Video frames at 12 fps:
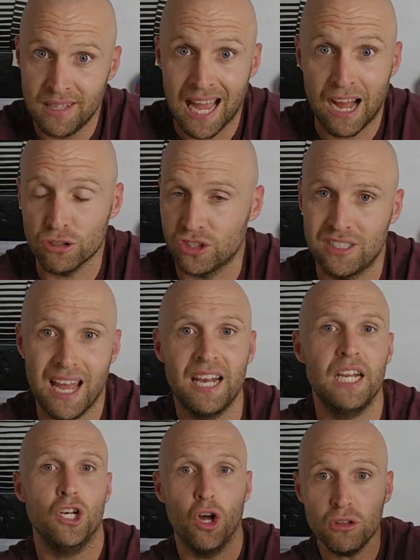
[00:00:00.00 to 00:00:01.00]

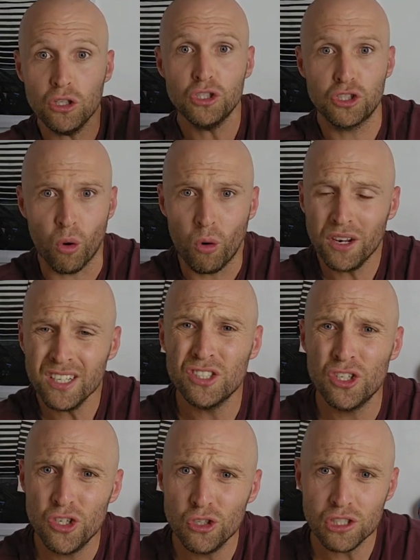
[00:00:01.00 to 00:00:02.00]
Outstanding, not the shortest.
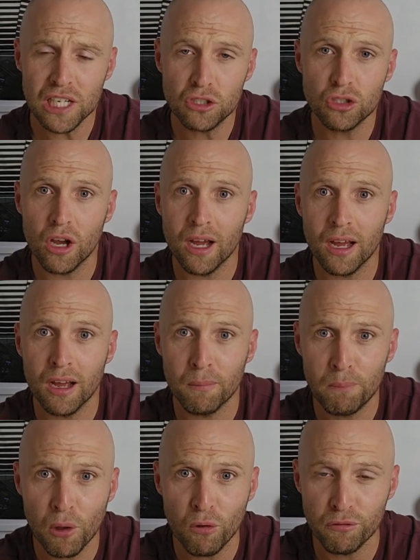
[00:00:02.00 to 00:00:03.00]
Usually
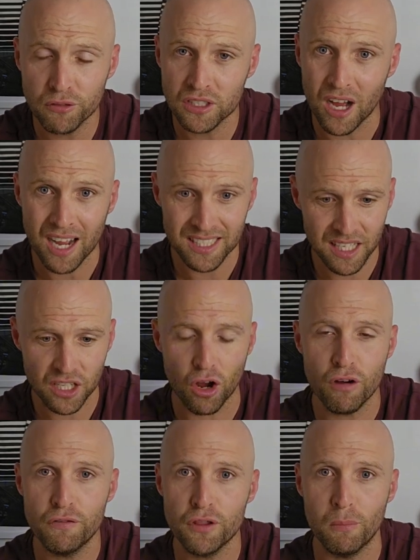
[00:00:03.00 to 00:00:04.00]
pull for guys that
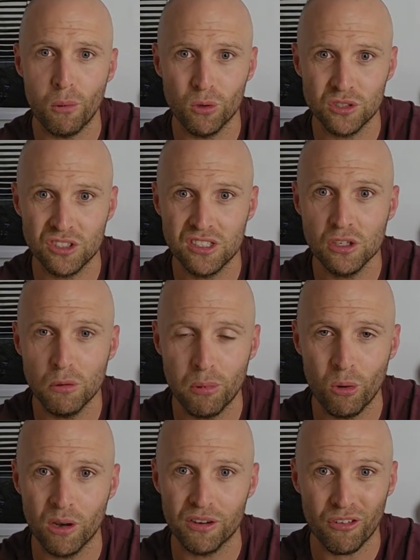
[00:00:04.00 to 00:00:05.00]
go for the ball, steal
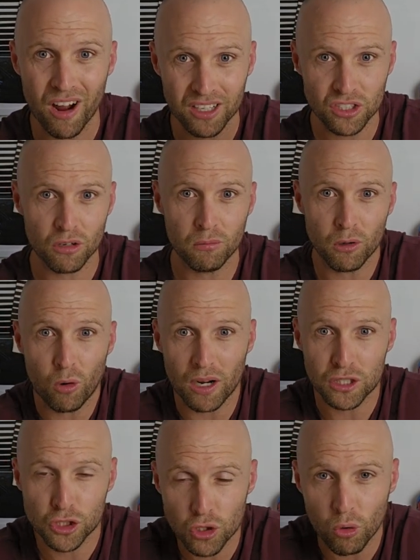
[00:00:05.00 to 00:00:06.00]
ball at rucks are
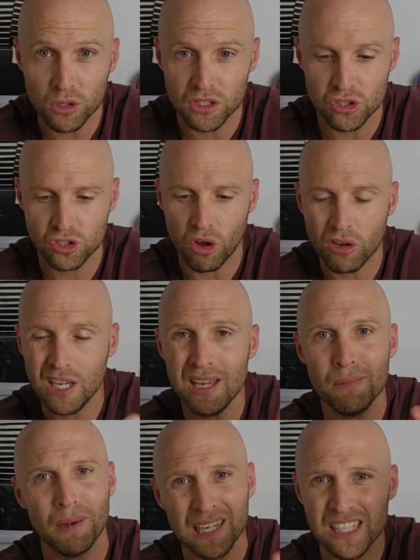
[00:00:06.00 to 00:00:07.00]
quite short and stocky,
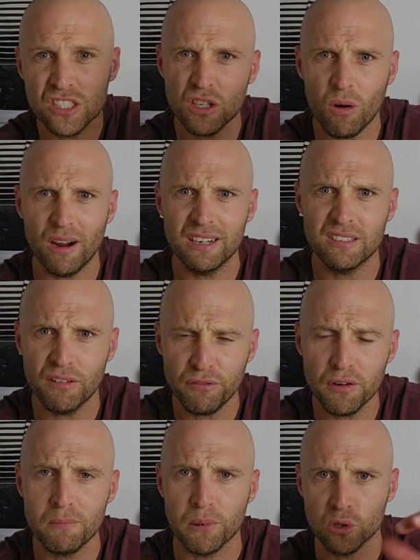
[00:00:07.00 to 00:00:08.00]
but he's quite a
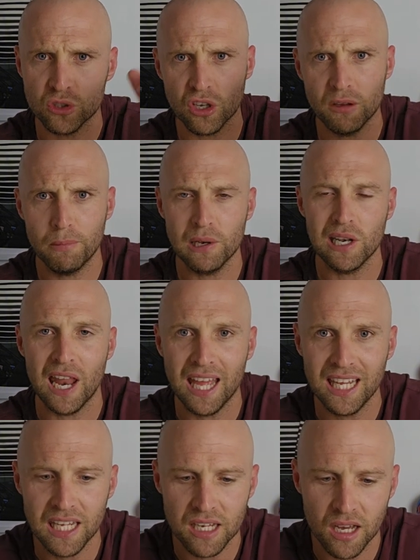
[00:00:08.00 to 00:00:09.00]
different build, so a bit
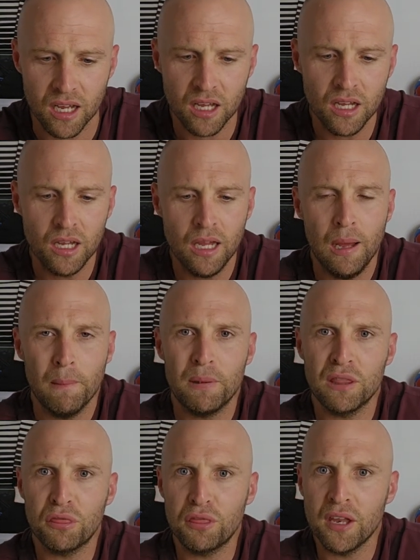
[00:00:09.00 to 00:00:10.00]
lankier,
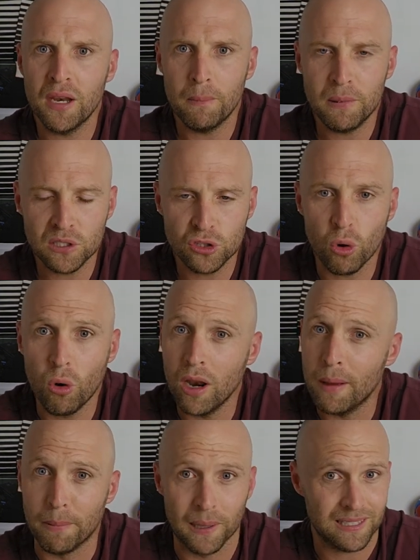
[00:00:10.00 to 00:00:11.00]
bit thinner, bit
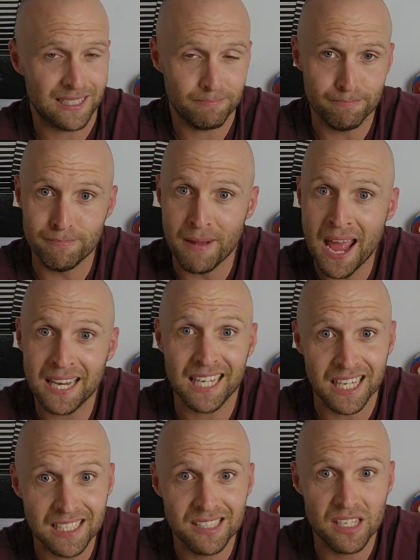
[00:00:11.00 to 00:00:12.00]
taller, but man,
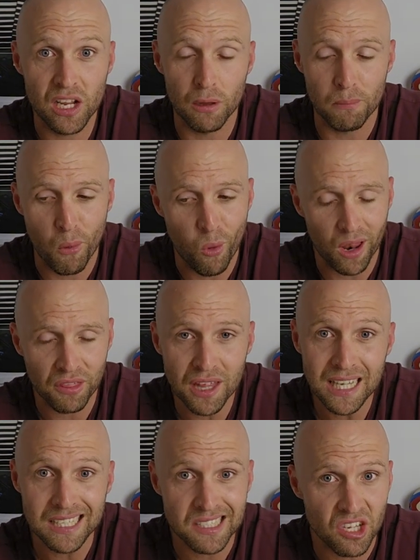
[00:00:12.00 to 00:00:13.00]
can he steal a ball. I
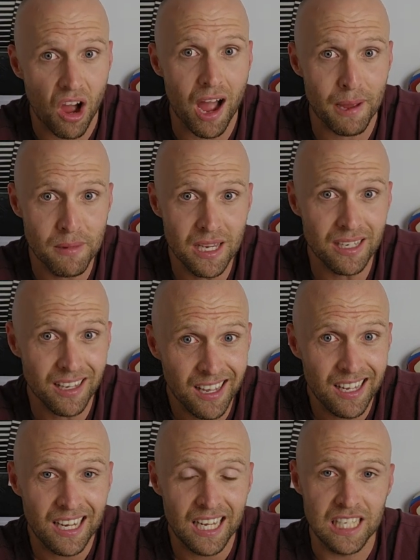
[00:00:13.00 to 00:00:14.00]
think his timing
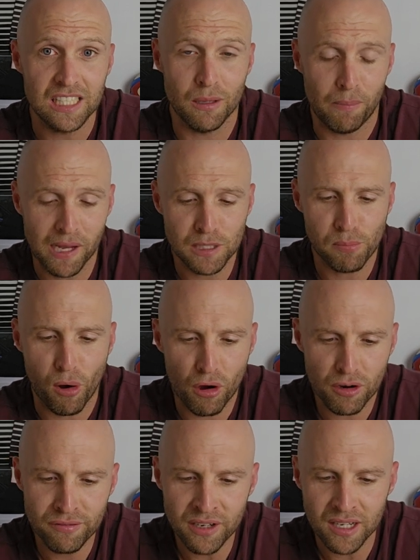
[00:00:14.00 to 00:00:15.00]
is the best
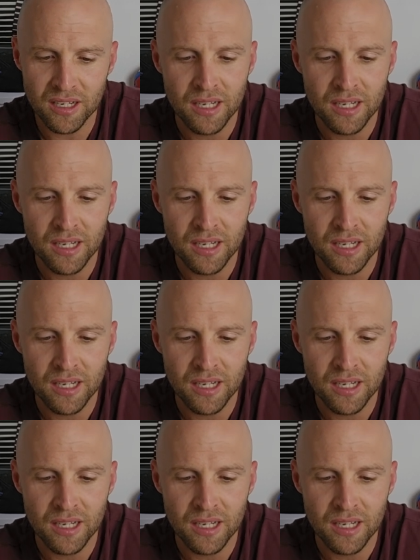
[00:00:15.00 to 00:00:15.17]
part of it.